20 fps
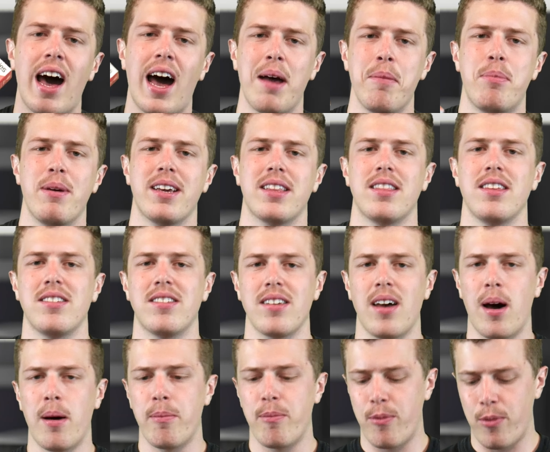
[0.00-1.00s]
I picked this
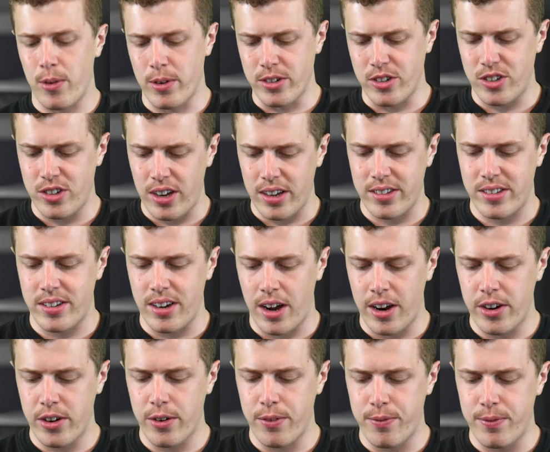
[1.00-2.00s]
up for just
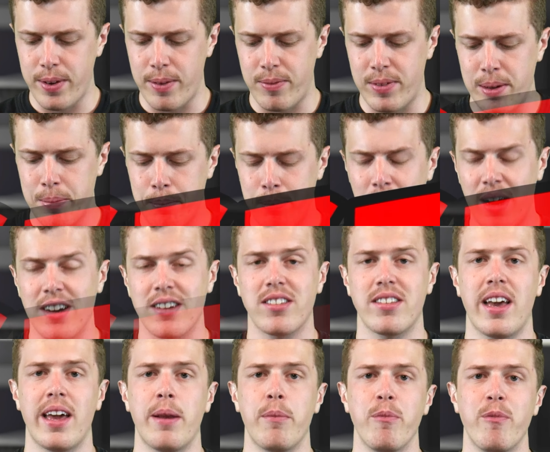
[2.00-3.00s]
under 50 bucks
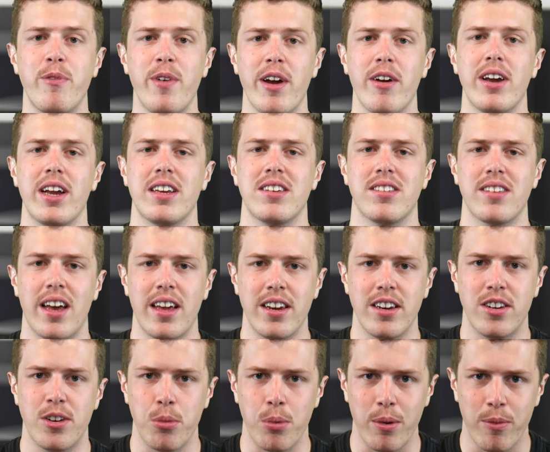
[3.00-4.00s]
and I'm very
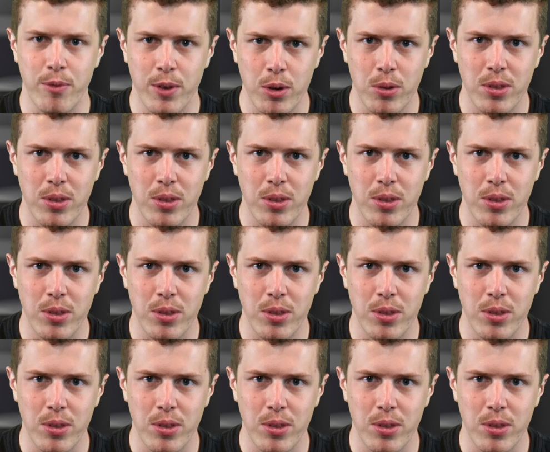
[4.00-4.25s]
excited to review